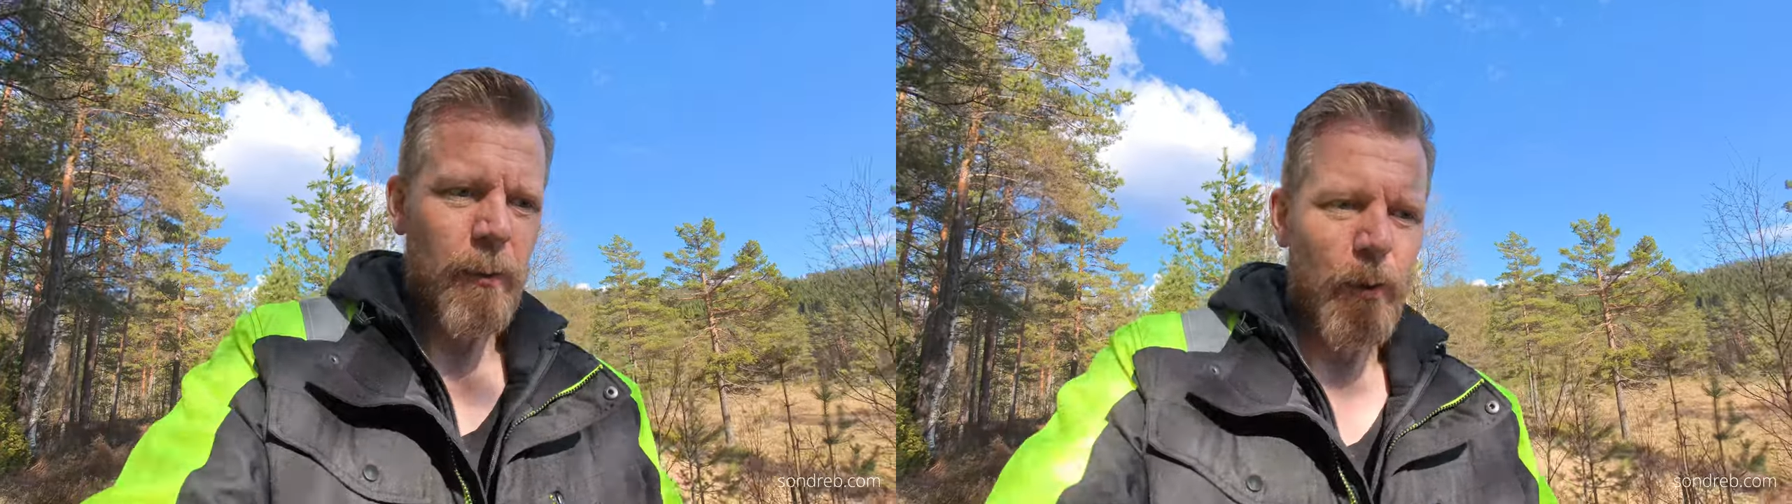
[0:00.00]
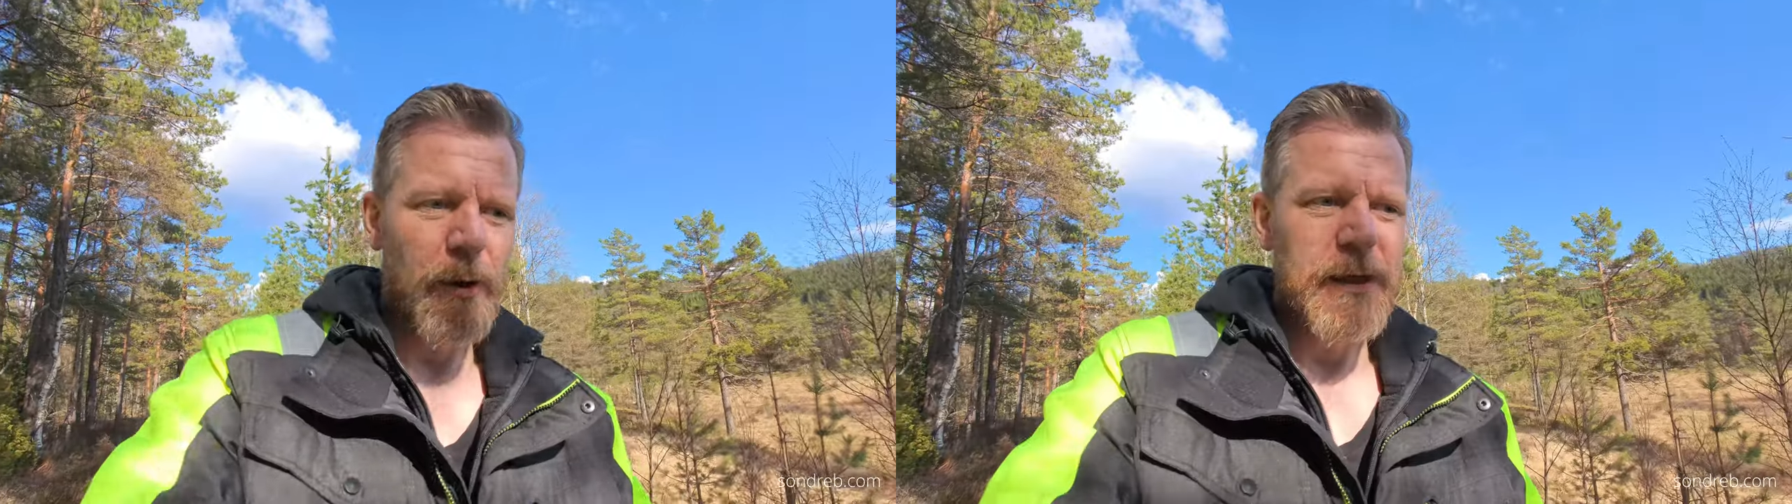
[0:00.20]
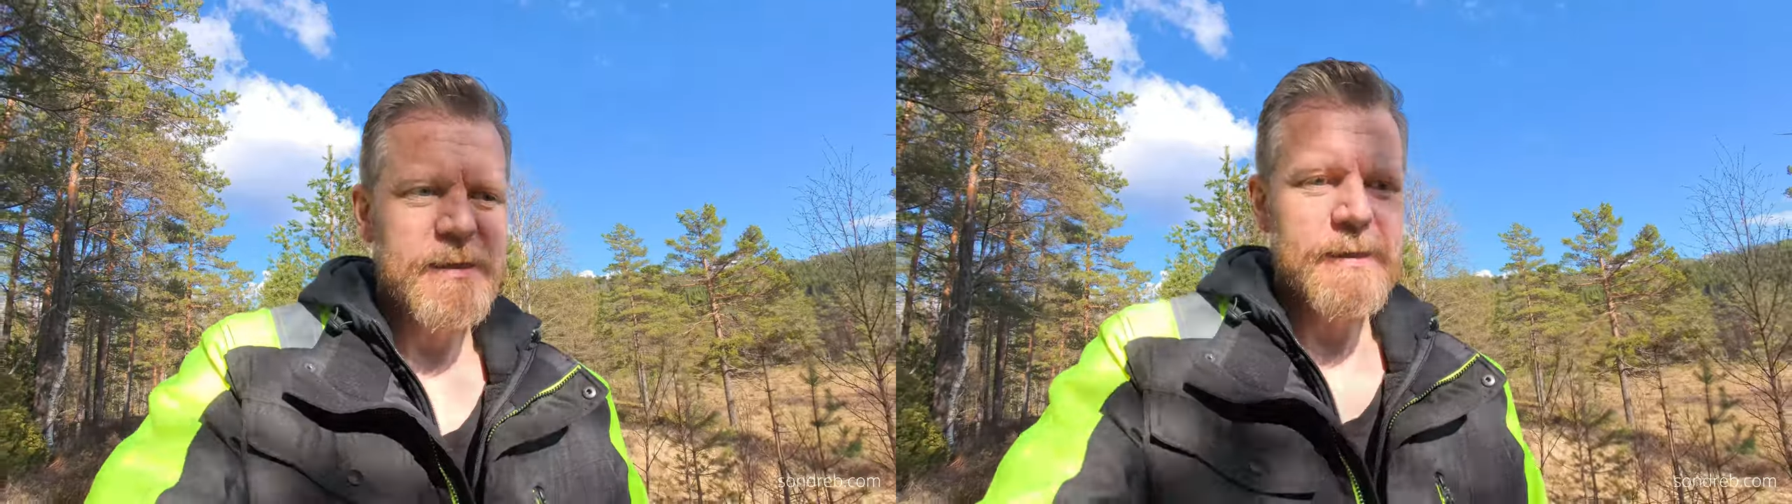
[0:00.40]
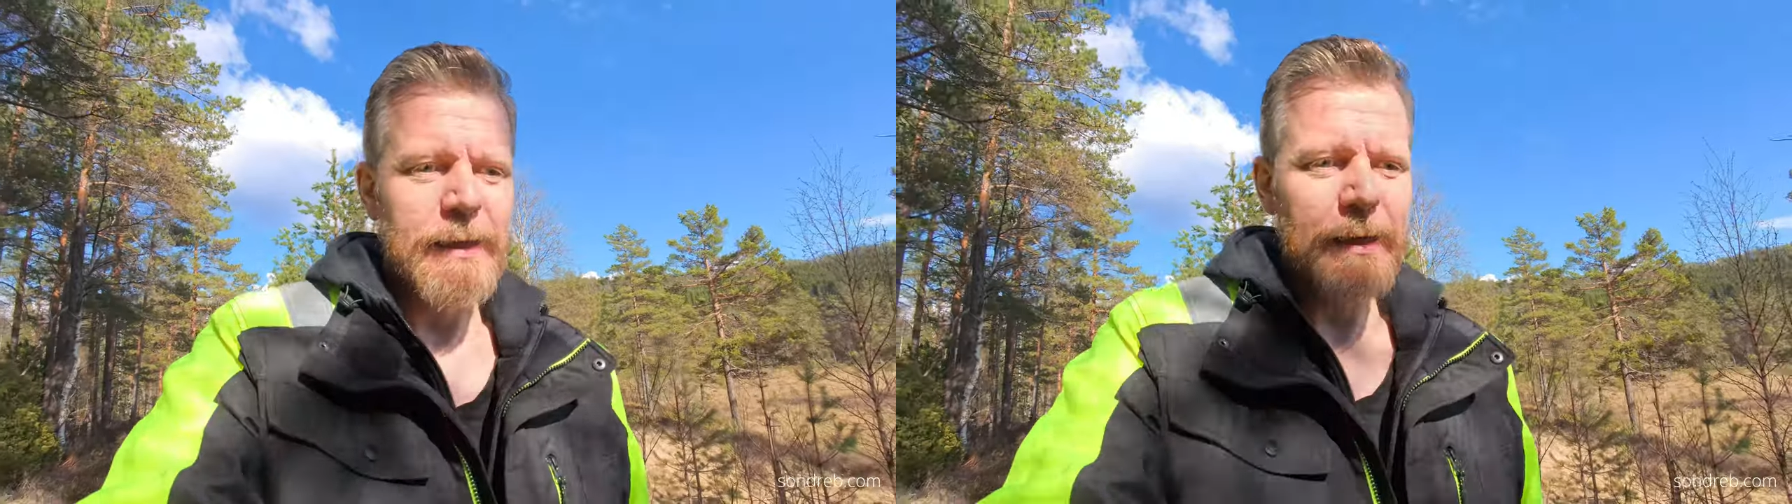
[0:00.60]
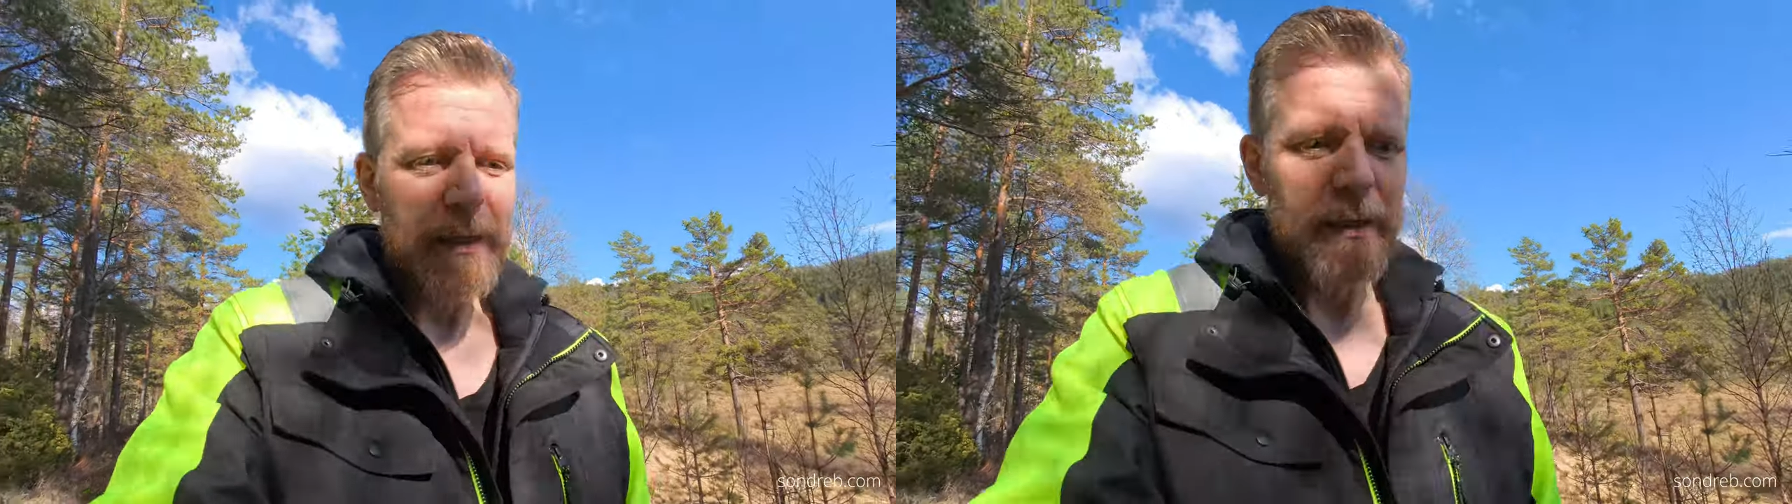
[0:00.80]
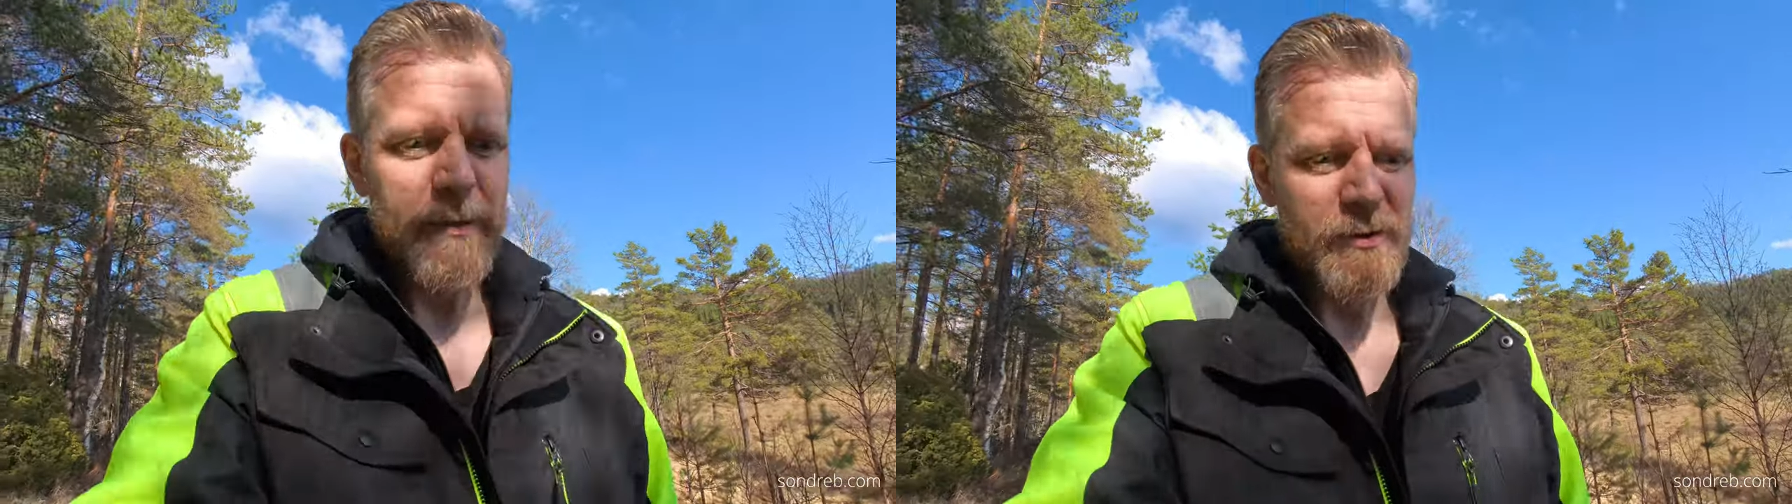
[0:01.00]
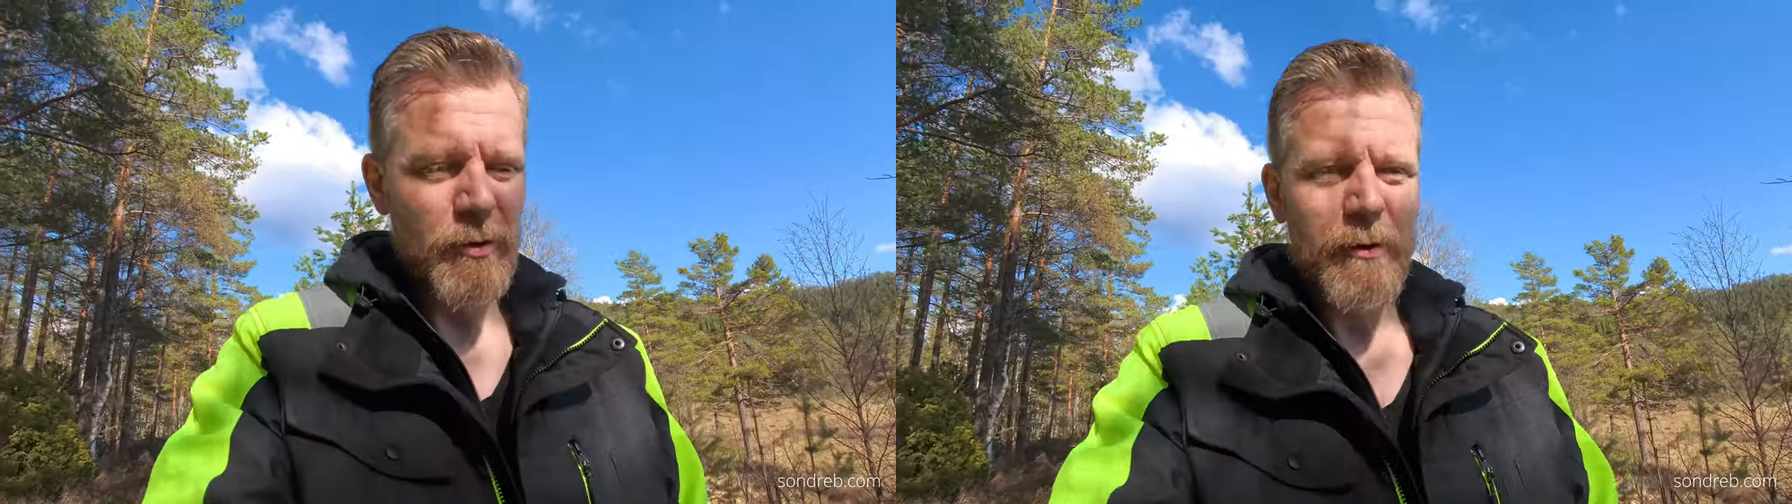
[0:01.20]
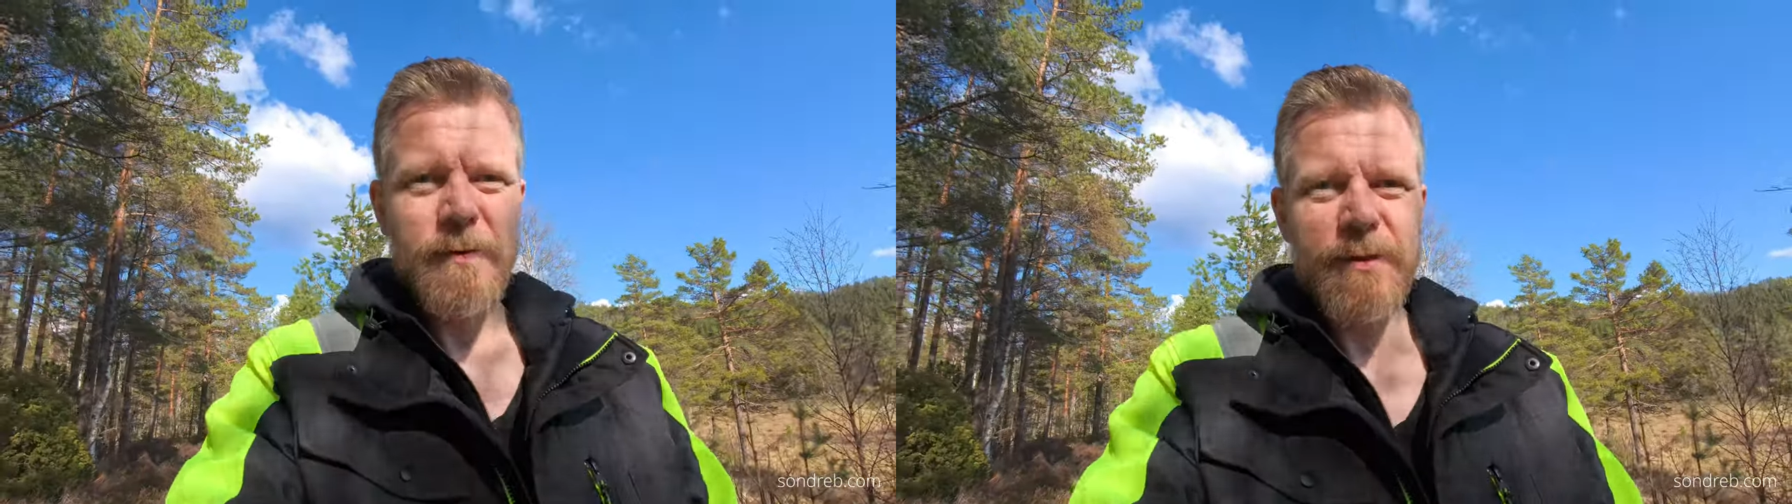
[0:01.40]
What is the
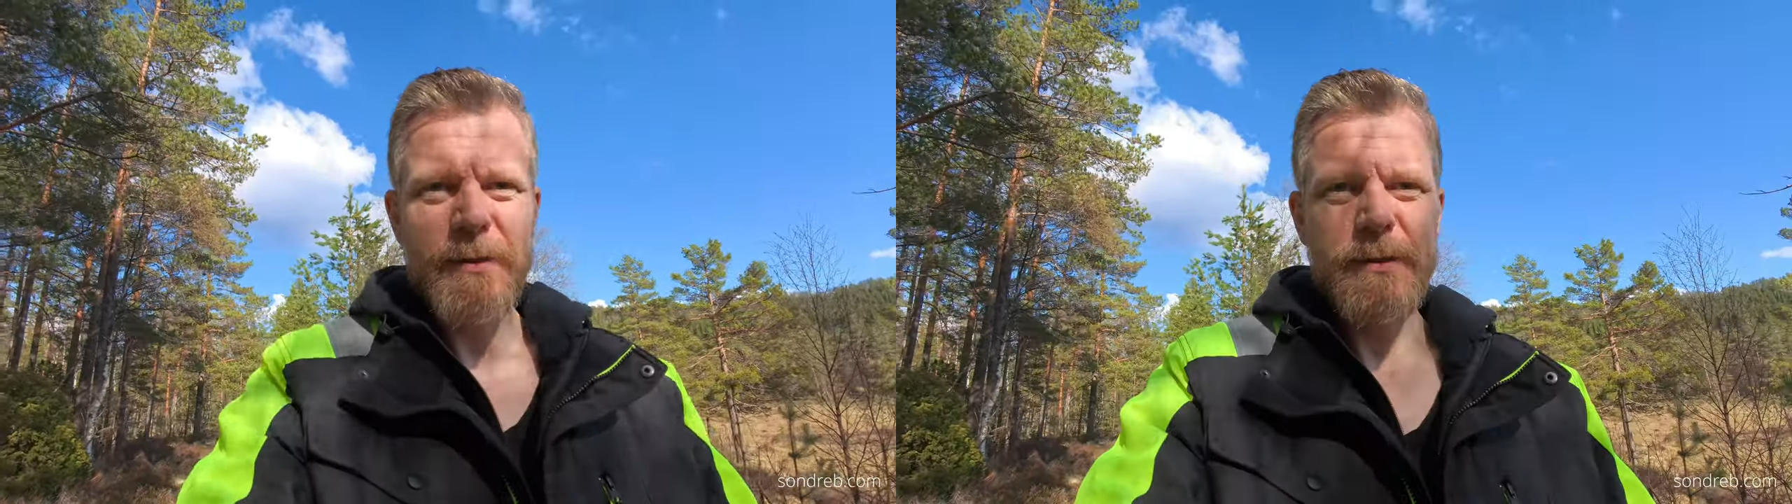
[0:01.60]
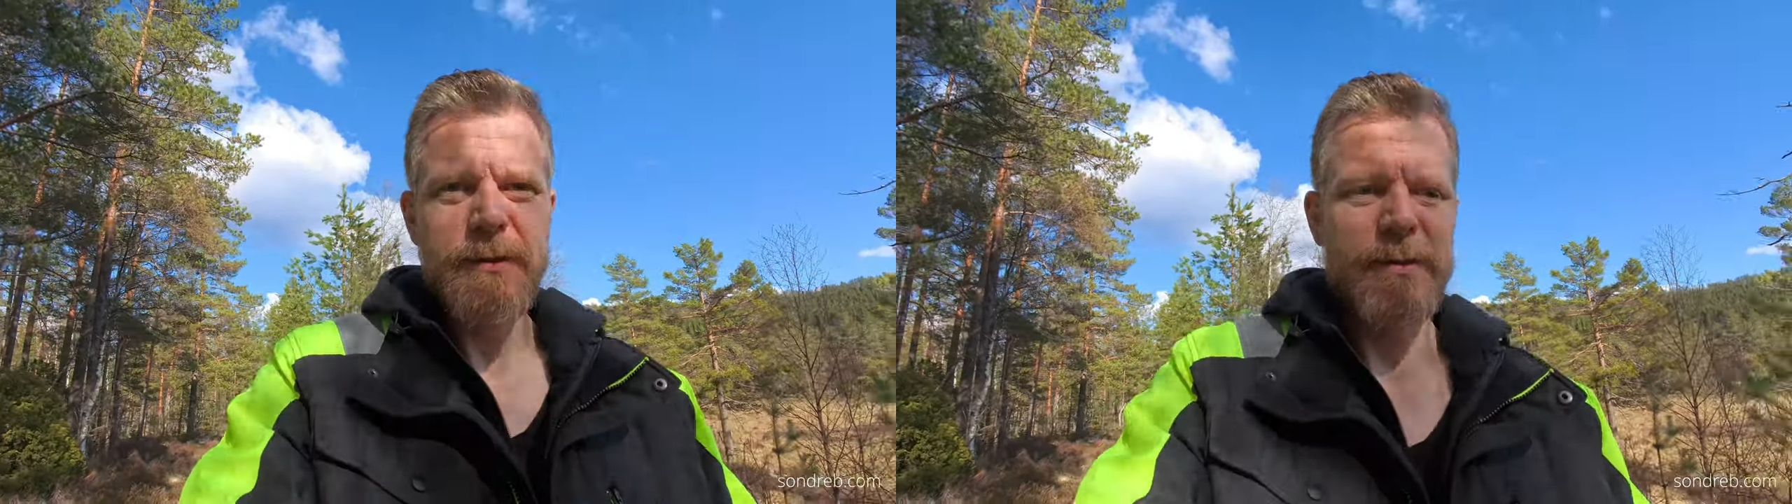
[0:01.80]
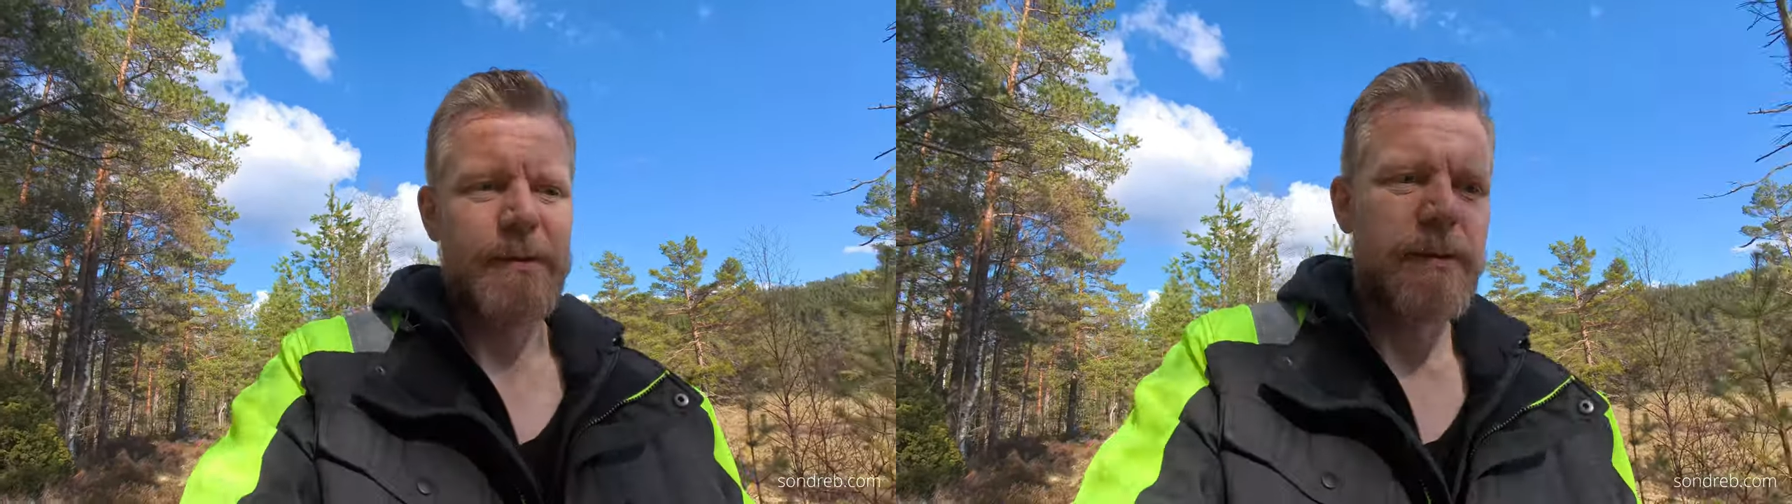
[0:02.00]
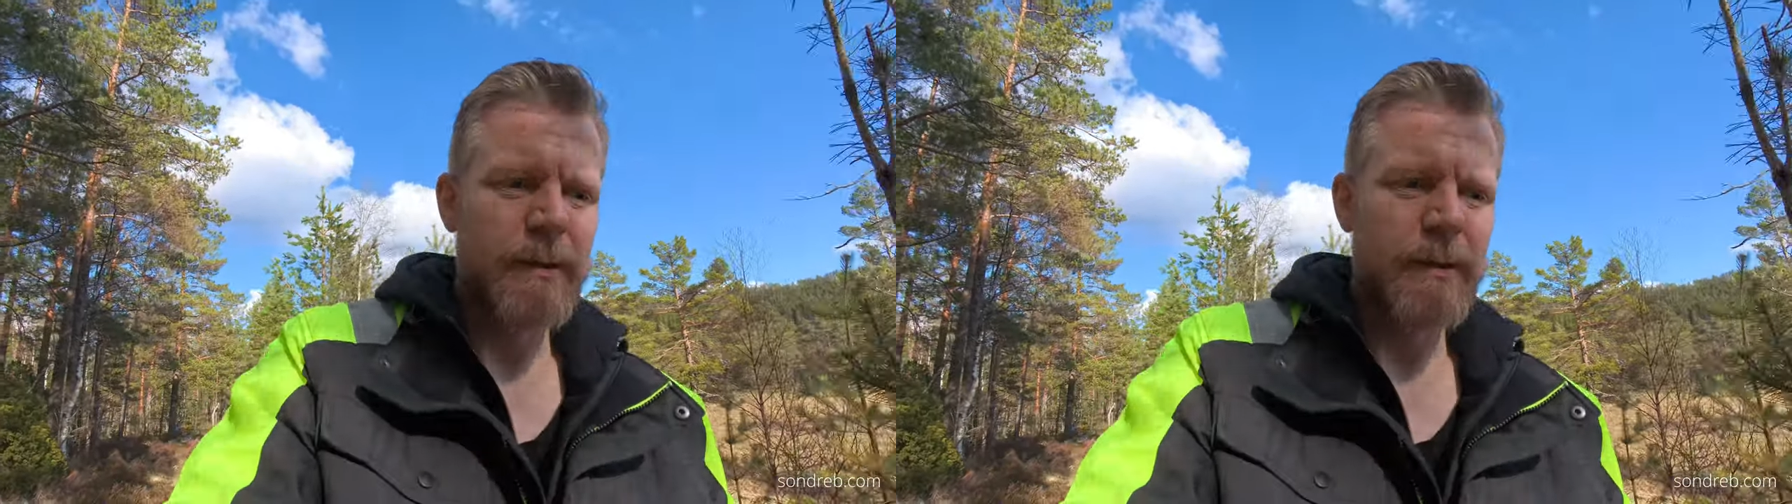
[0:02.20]
services